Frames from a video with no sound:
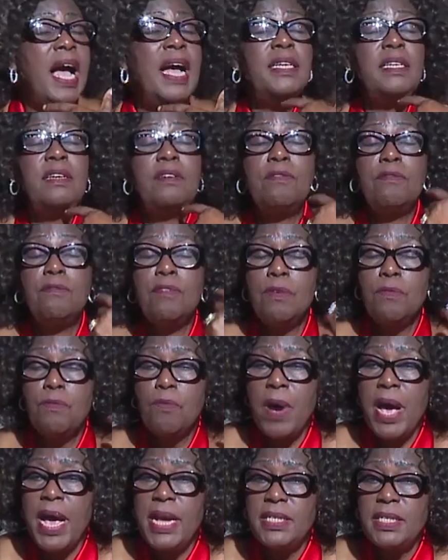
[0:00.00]
And we
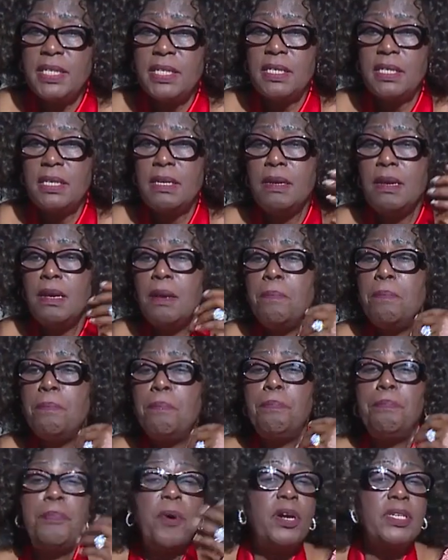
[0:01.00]
went,
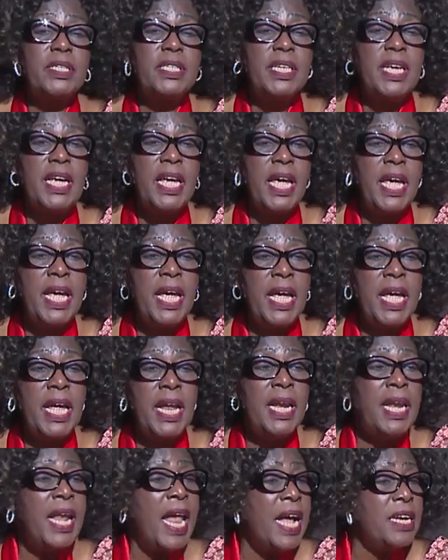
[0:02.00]
bought
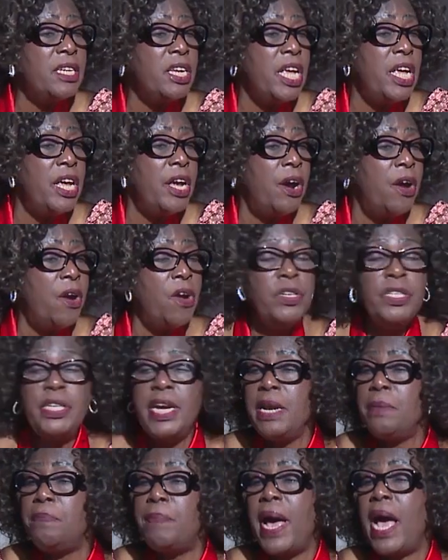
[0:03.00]
a land,
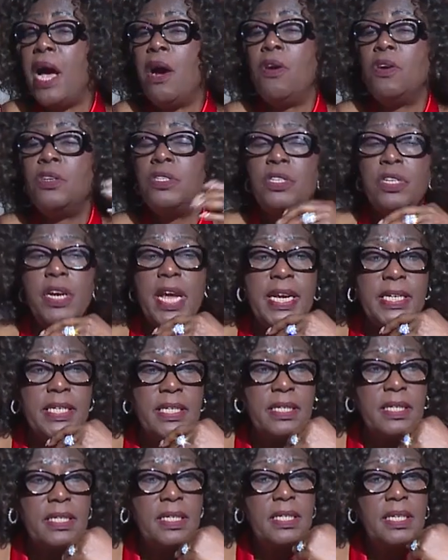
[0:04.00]
100 by
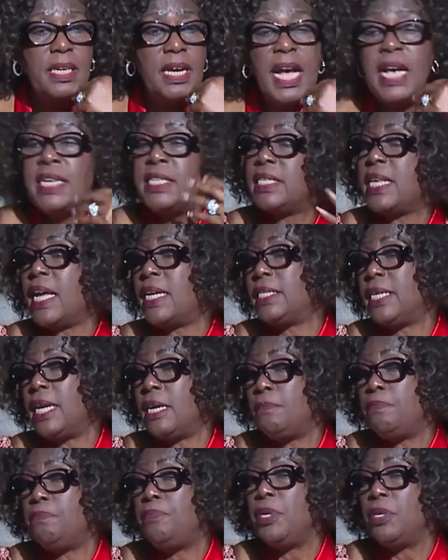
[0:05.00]
100, and
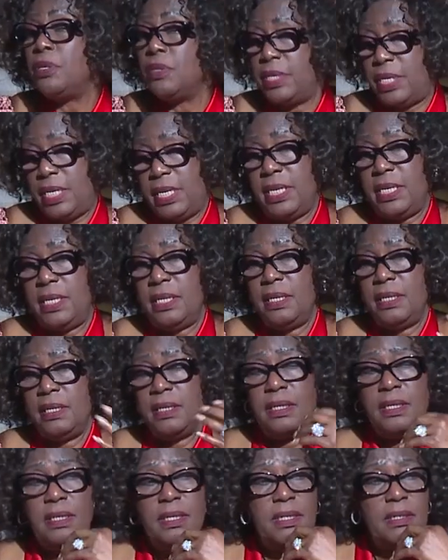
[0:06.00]
started building.
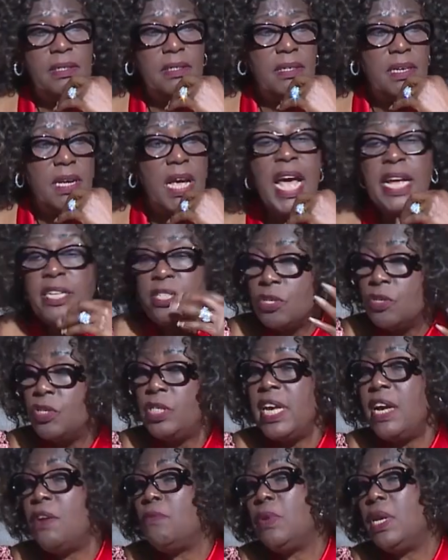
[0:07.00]
And
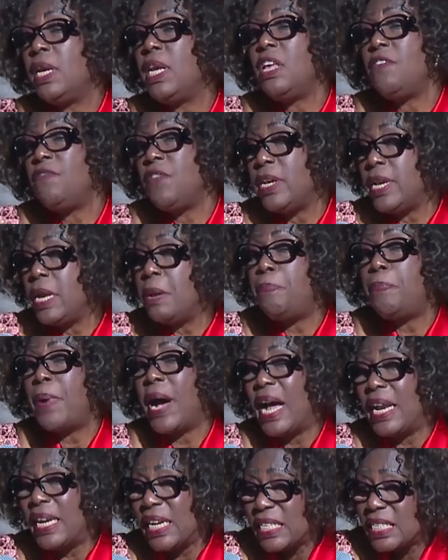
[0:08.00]
today we live in a
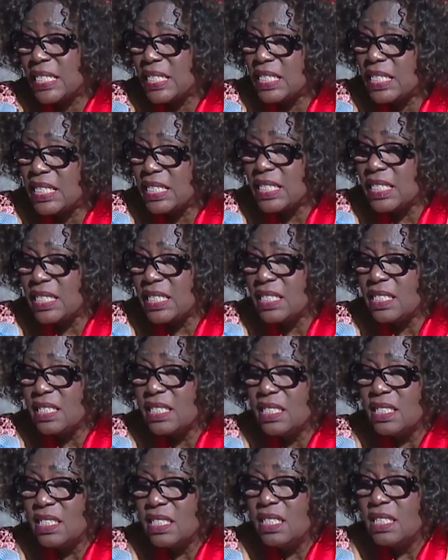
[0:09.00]
palace.
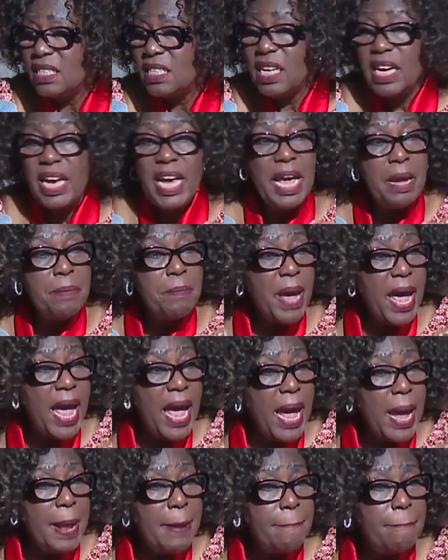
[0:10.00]

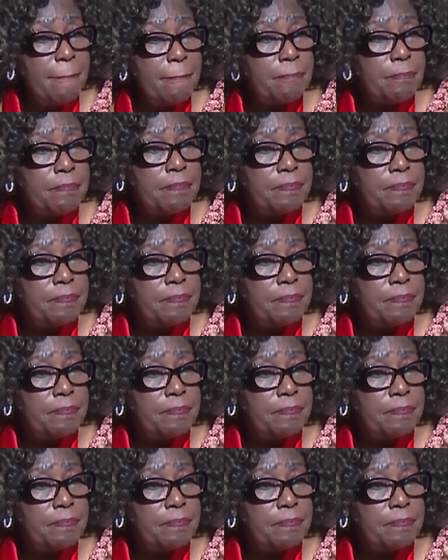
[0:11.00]
Amen.